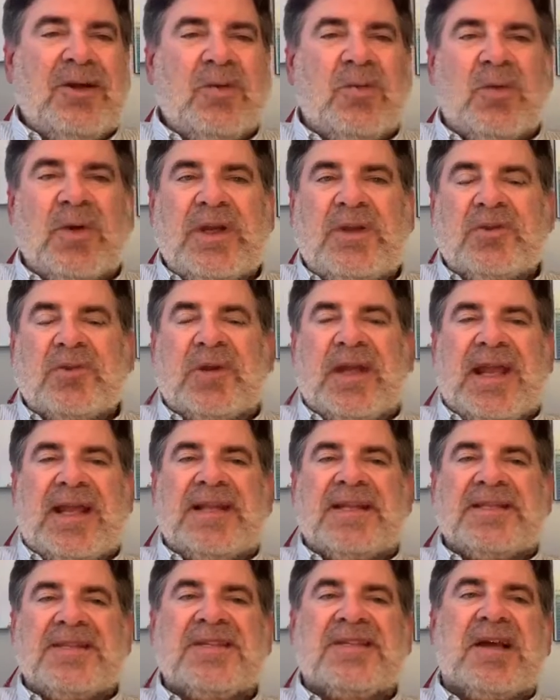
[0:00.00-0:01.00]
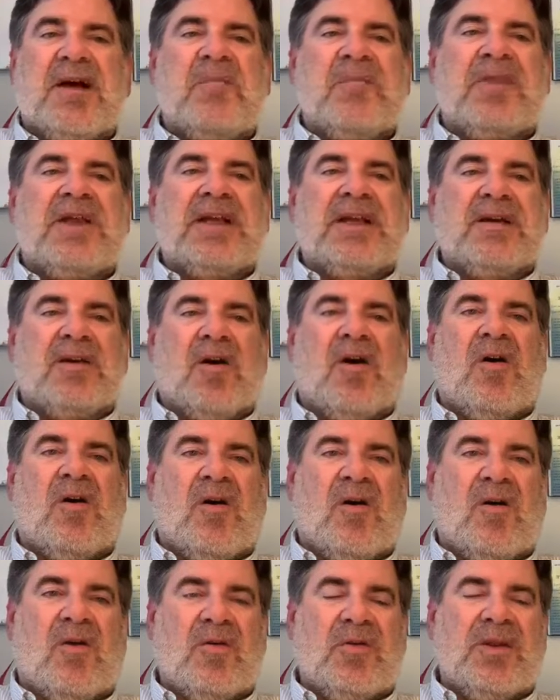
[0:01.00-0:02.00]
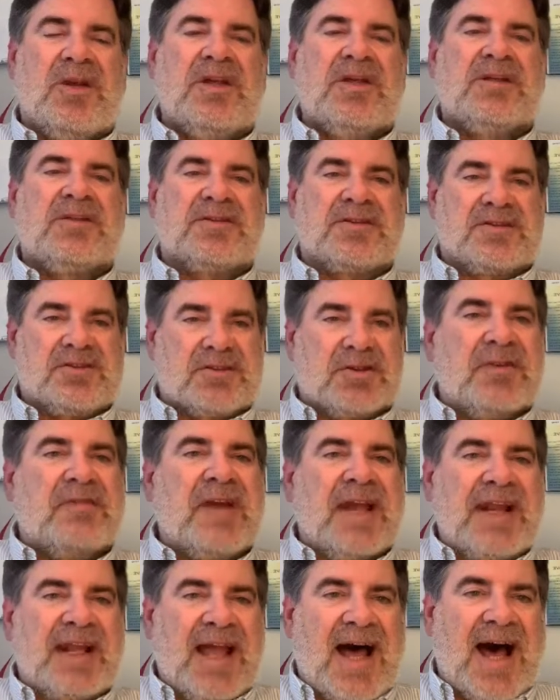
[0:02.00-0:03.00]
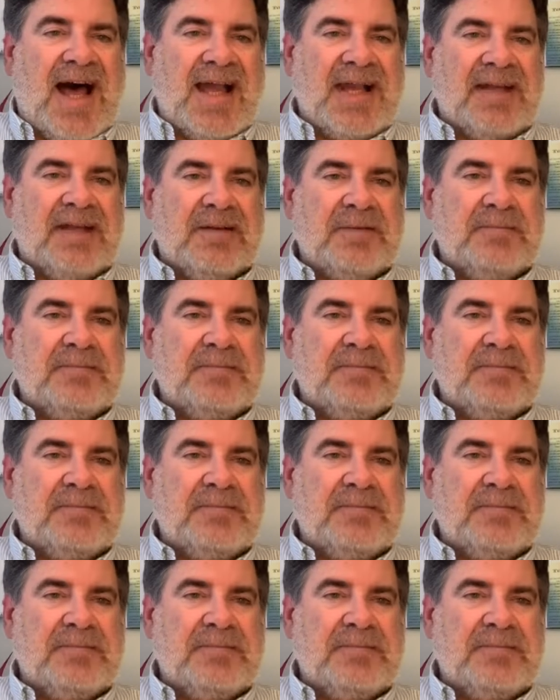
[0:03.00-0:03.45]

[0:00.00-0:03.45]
We created something called Survey Line.